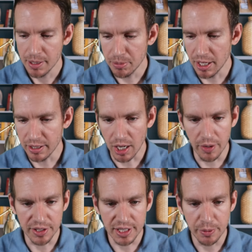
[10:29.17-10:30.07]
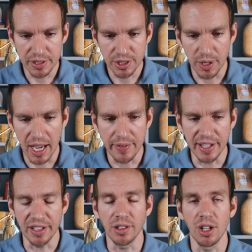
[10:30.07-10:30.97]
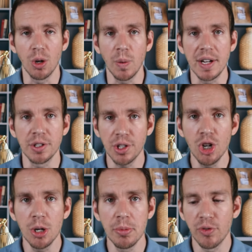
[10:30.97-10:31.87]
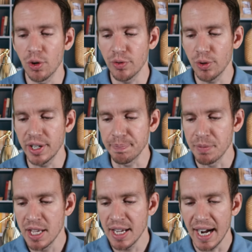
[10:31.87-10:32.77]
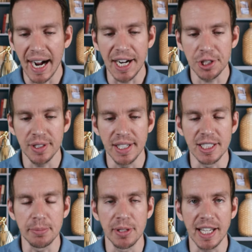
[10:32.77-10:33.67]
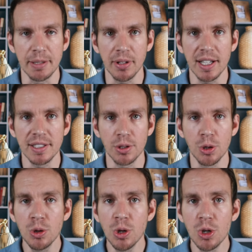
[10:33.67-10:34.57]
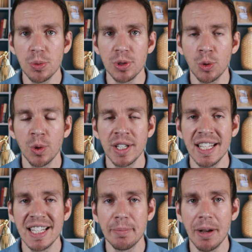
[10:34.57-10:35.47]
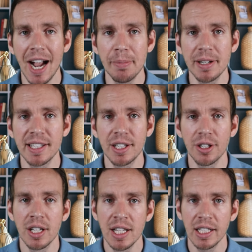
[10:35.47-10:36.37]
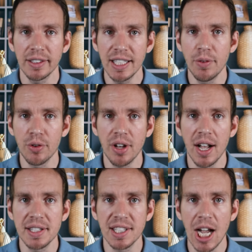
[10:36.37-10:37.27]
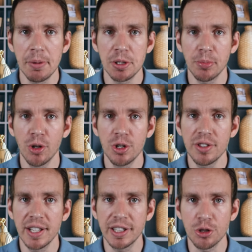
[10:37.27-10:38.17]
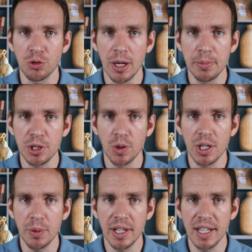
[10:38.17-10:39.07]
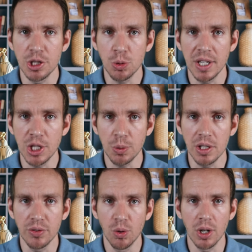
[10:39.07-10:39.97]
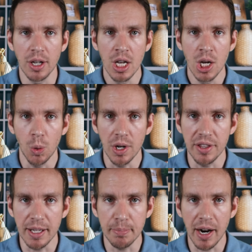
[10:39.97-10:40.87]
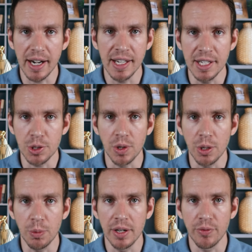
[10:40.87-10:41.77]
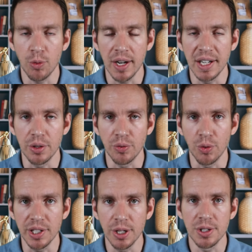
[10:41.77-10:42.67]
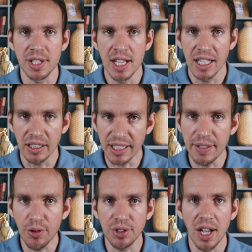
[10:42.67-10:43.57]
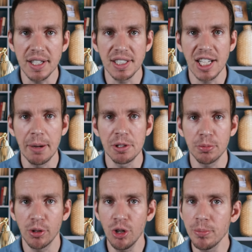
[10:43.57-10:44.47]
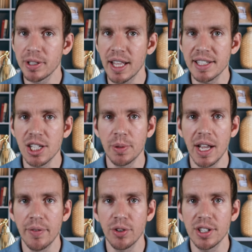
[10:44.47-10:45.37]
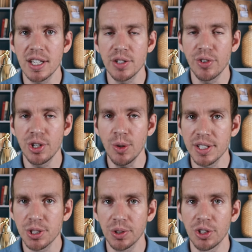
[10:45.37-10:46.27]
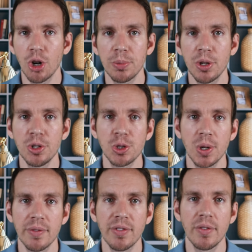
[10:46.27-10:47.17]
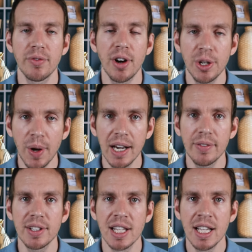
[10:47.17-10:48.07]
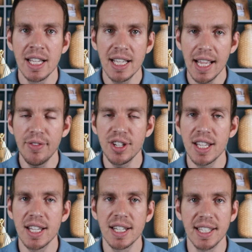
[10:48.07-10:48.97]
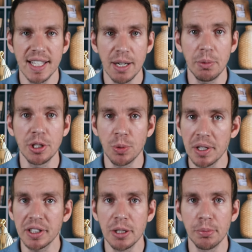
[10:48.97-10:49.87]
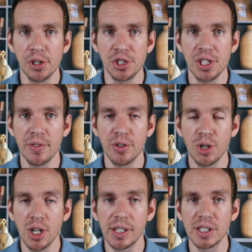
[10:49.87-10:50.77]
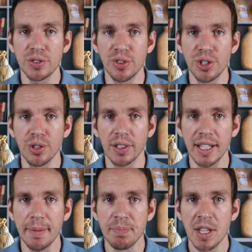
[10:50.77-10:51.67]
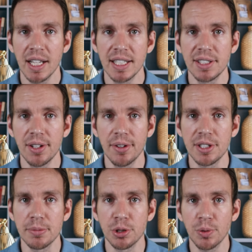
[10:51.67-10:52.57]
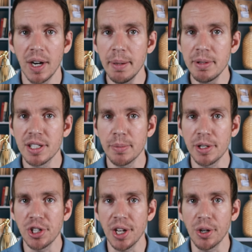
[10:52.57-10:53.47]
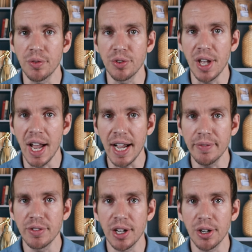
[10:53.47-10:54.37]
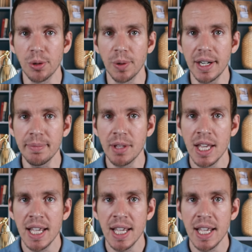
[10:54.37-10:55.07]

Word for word: But obviously, we still have a long way to go before voting actually ends up taking place. So who knows what's going to end up happening here? Leave your thoughts and comments below. Do you think that Trump is going to win in 2024? Or do you think Biden is going to win for another 4 years? Leave your thoughts and comments below. But that's all we have for today's video. I certainly hope that you enjoyed and found value out of it. If you did, again, I would greatly appreciate if you could give this video a like. Consider subscribing to my channel if you have not already.